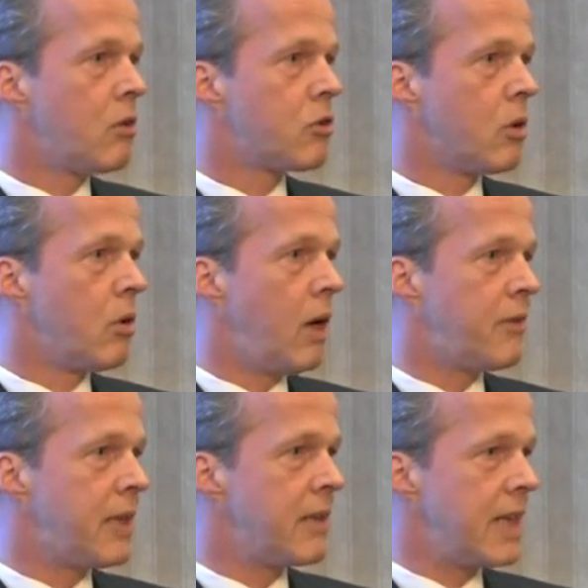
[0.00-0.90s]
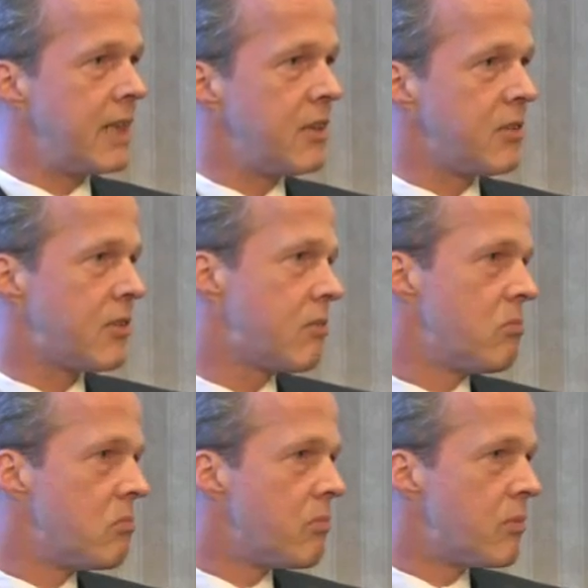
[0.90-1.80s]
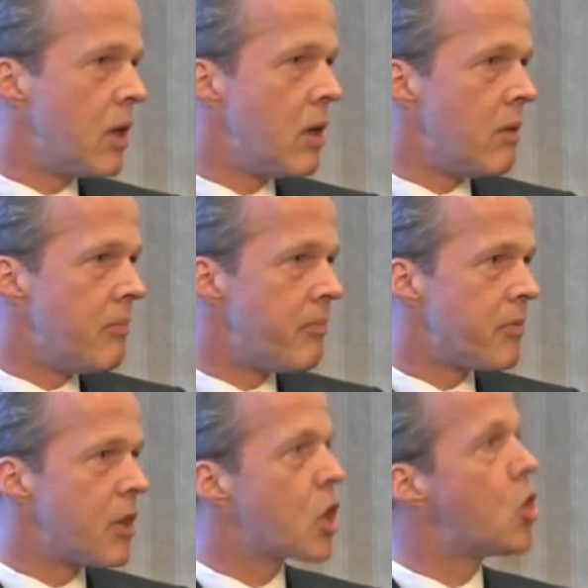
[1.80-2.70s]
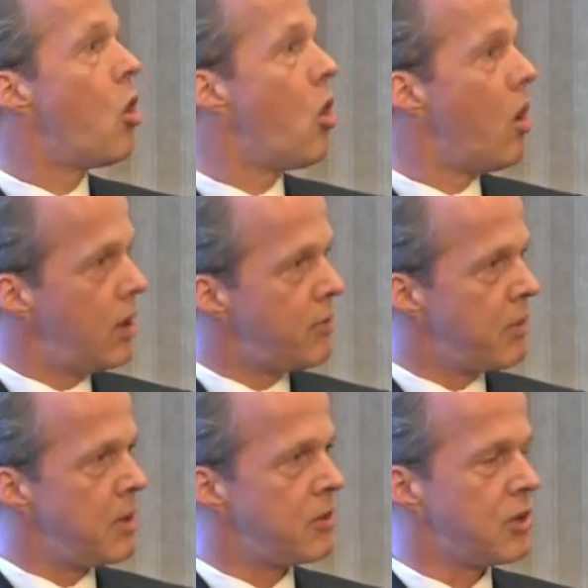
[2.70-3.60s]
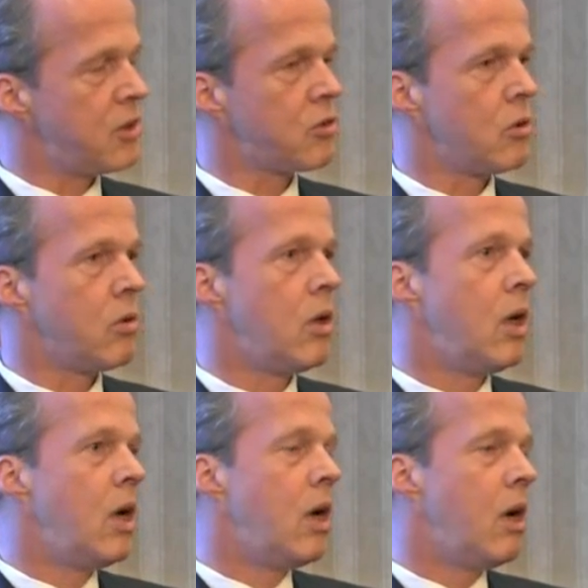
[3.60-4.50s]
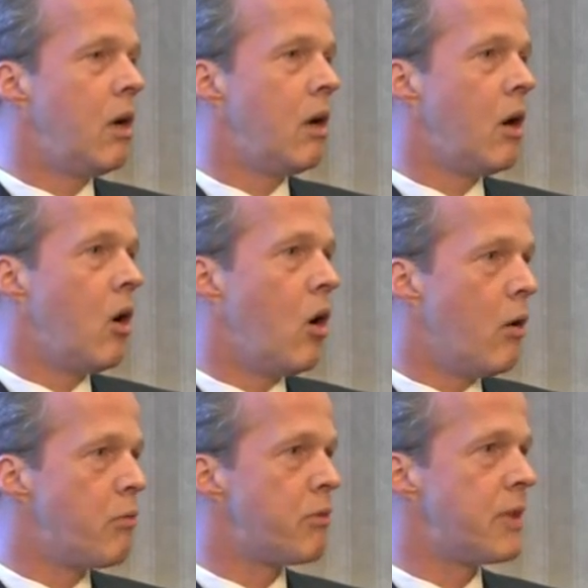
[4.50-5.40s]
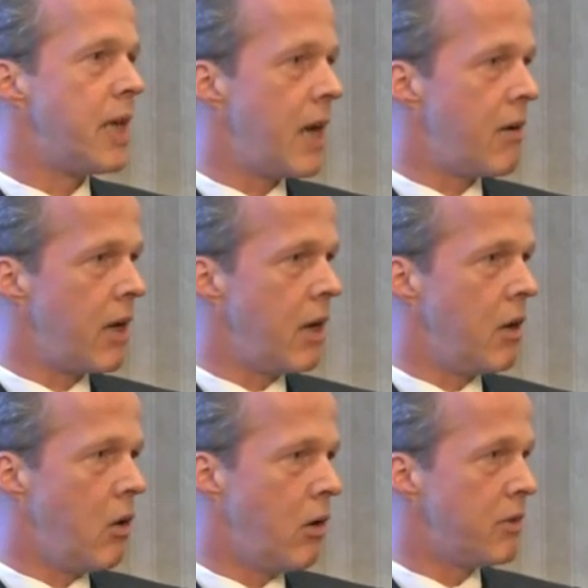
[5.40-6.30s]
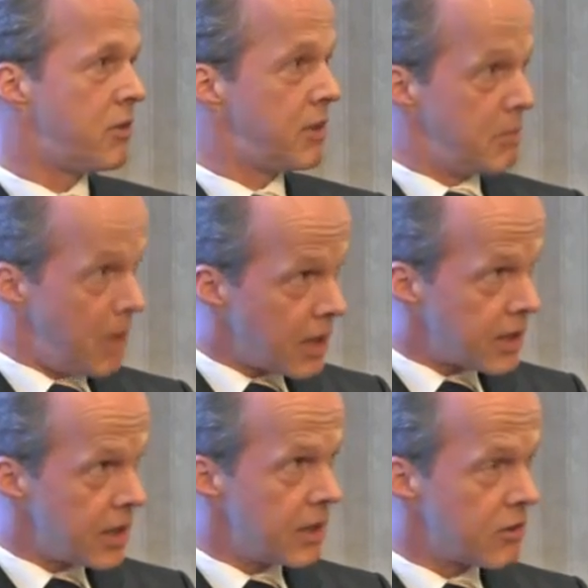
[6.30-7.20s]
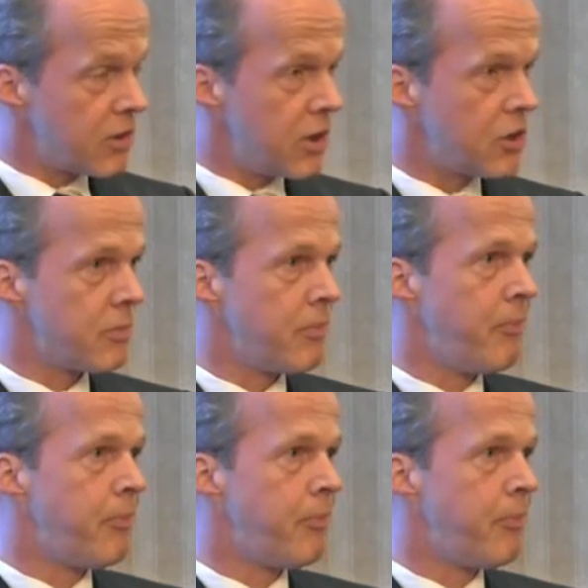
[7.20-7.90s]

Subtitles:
So I think that is the core, if I may say so, of the area of the seed marketing legislation.